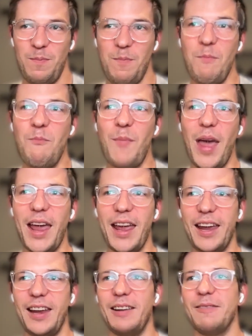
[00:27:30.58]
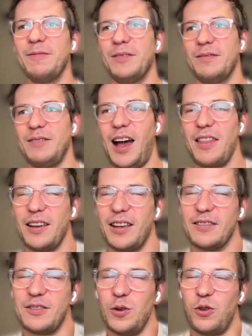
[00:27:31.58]
may, I think
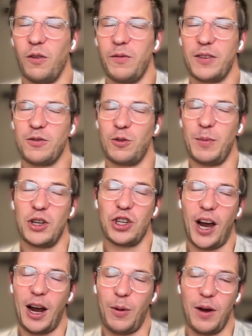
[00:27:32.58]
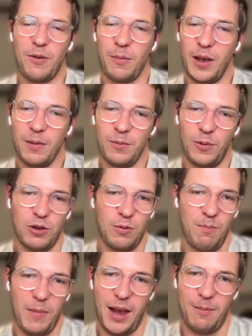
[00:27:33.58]
institutional investors may shy away from them, which
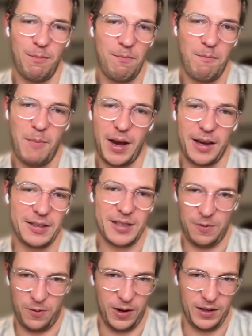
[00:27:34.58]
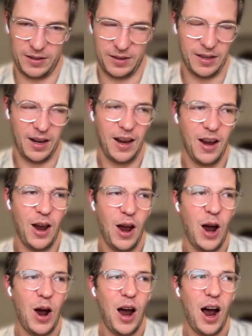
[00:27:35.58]
may make a difference.
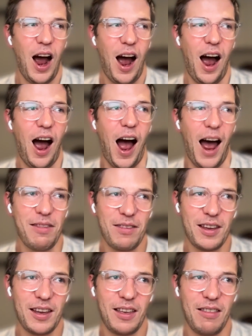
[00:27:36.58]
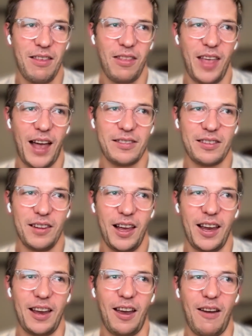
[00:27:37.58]
I think that that's
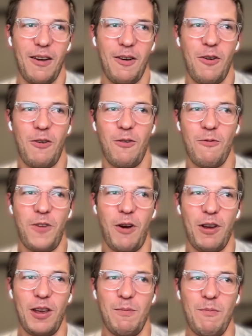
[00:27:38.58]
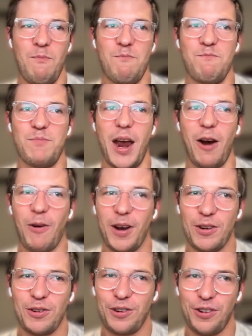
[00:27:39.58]
like very
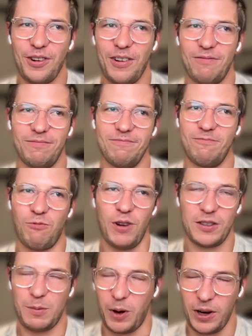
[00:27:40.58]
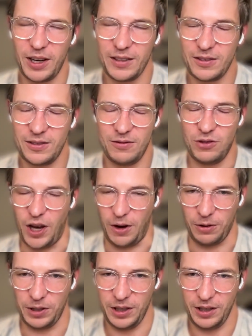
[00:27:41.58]
bearish risk markets
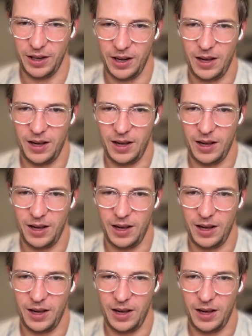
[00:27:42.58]
generally.